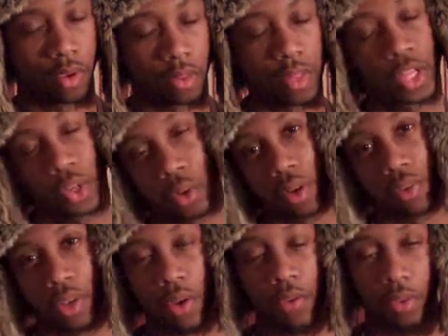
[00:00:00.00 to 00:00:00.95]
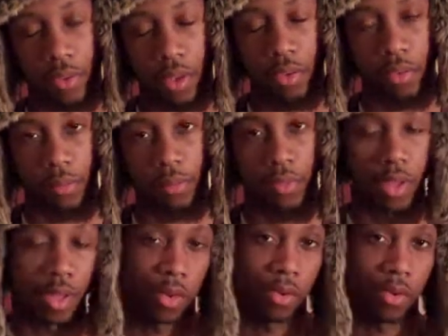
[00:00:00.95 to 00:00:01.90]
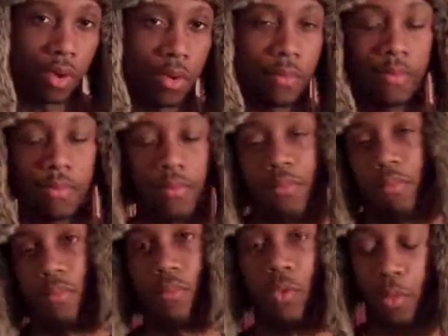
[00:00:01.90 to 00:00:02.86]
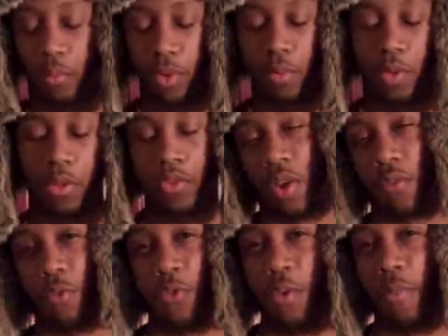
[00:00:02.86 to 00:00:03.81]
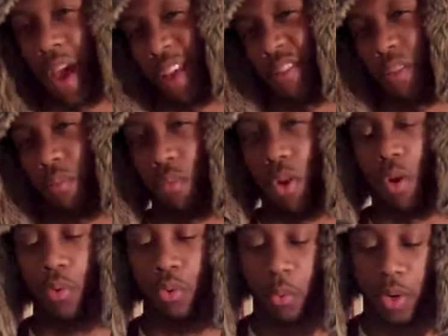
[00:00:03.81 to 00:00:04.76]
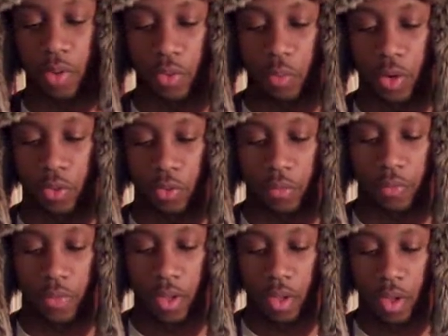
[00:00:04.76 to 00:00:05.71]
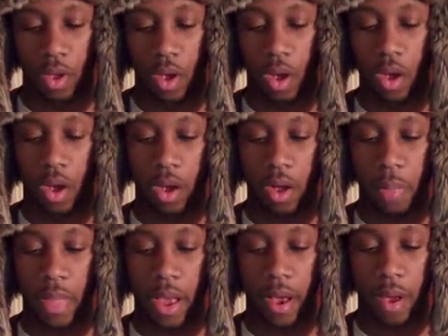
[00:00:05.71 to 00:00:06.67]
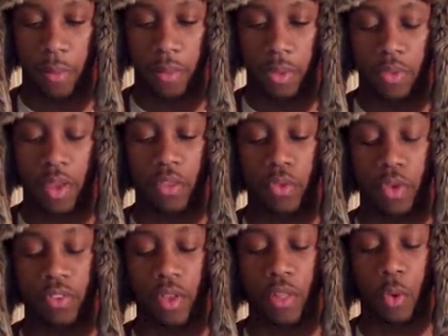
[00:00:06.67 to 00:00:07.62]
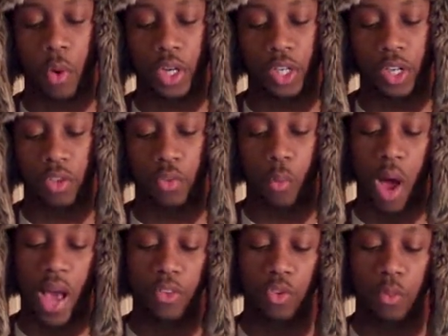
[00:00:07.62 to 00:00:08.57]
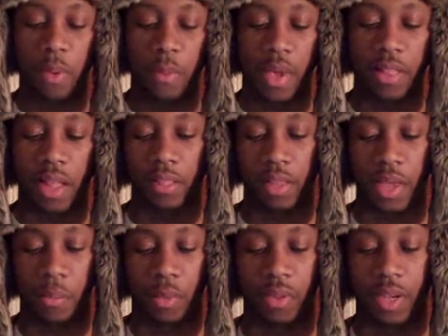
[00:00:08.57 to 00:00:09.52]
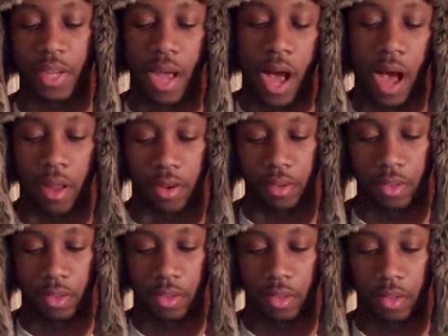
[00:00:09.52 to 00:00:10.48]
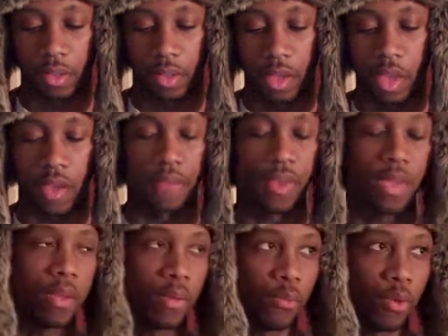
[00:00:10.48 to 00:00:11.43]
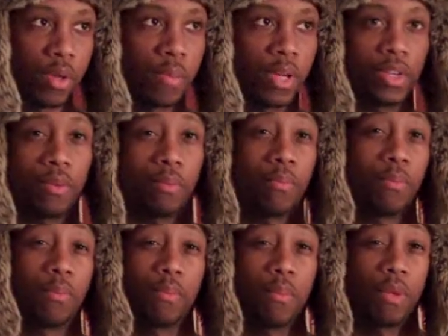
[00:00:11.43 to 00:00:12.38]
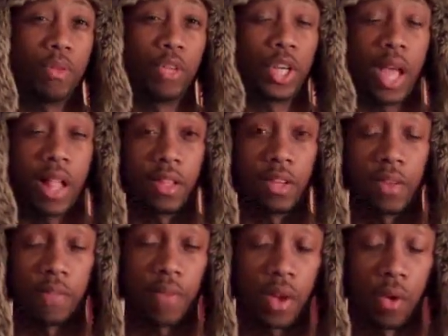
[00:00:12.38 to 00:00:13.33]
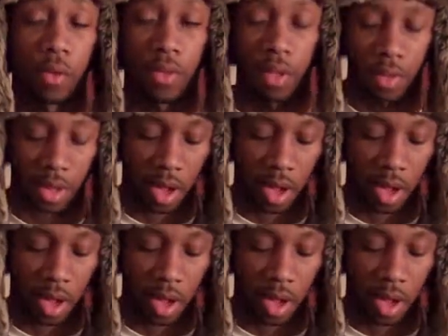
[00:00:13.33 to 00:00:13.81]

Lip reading: Unless you're on the Secret Six. Then, you can pretty much, you have a free pass to go and do whatever you want to do. Now, his other question is, why is Superman not labeled a god if he pretty much could challenge and fight all the other